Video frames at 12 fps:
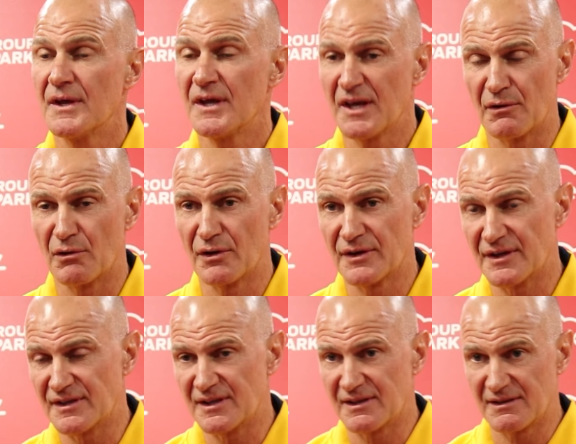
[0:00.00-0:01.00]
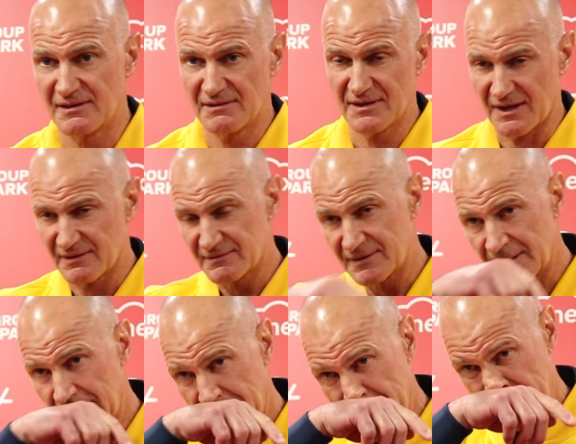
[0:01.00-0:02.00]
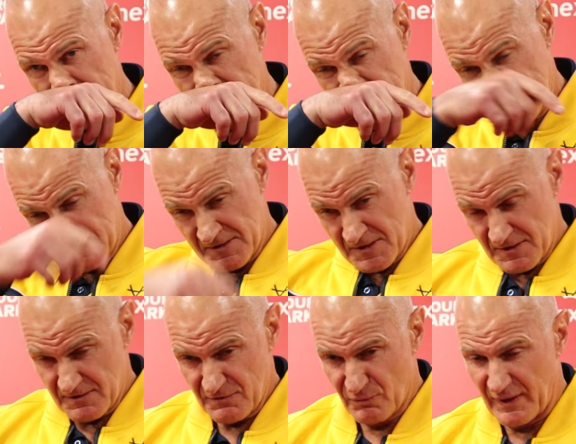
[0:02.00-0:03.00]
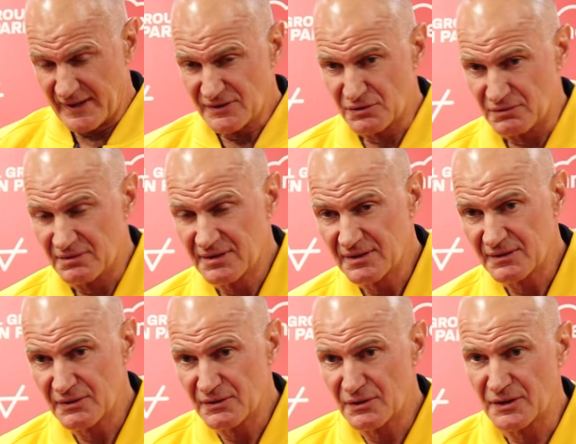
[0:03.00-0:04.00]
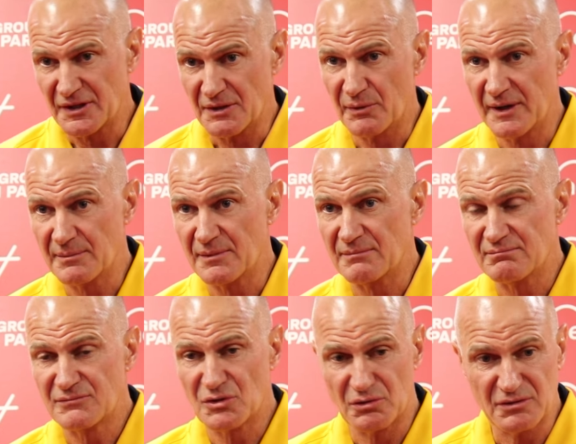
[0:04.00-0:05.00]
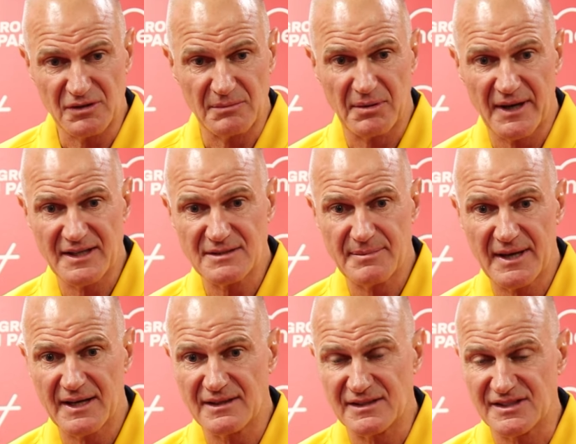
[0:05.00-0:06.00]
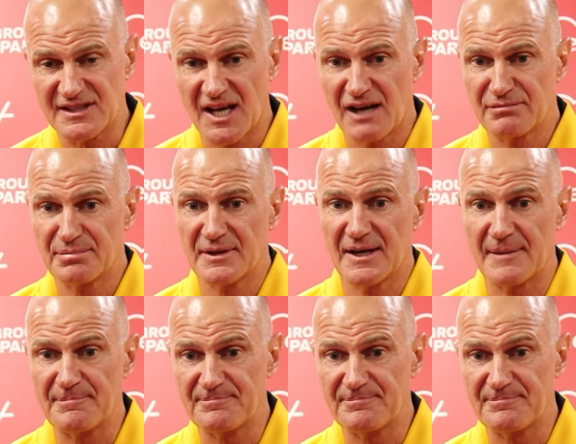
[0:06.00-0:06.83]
Yeah, well, I need to, yeah. Wait until early in the week and talk to the players about it and the staff, but